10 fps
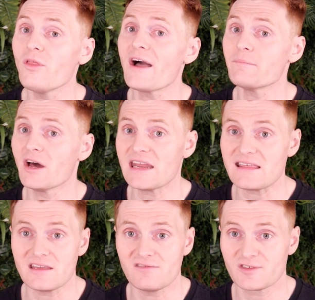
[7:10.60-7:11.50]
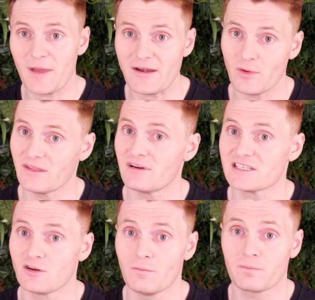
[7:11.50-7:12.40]
that money that you've spent, whether
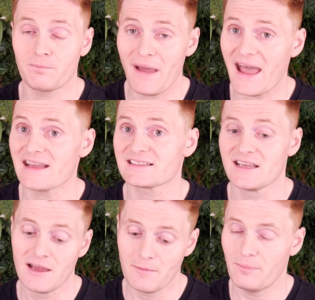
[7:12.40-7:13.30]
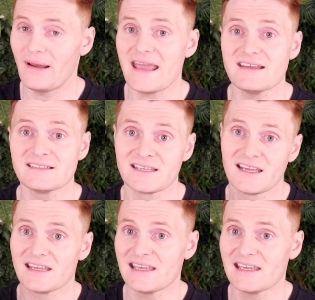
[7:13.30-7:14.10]
it's on packs, players,